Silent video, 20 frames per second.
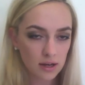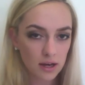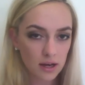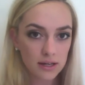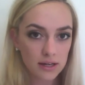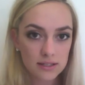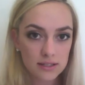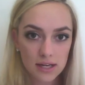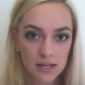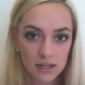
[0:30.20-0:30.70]

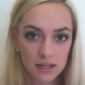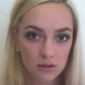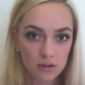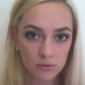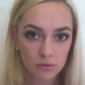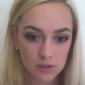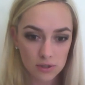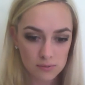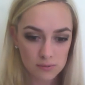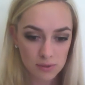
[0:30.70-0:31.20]
I'd taken all
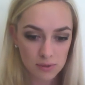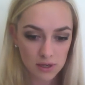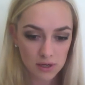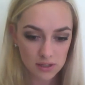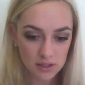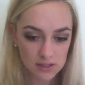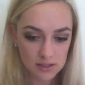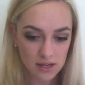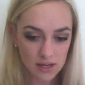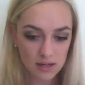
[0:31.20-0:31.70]
these
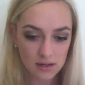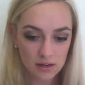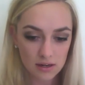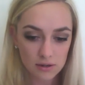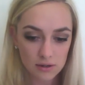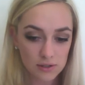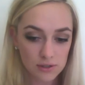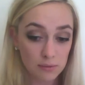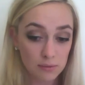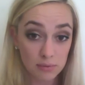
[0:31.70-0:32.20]
Percocet and I
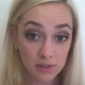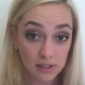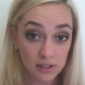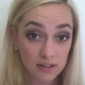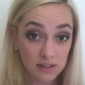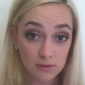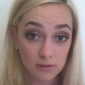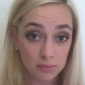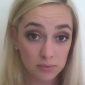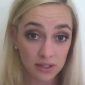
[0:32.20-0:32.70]
was
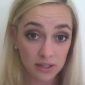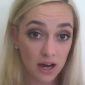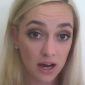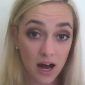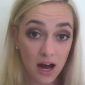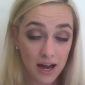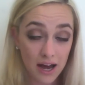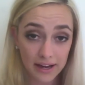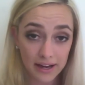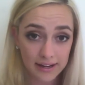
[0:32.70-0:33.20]
unbelievably
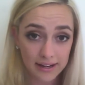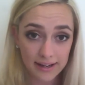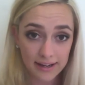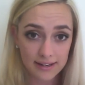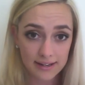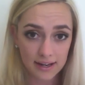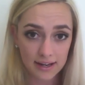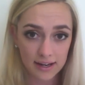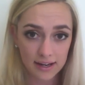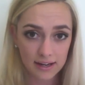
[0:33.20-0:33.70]
high, and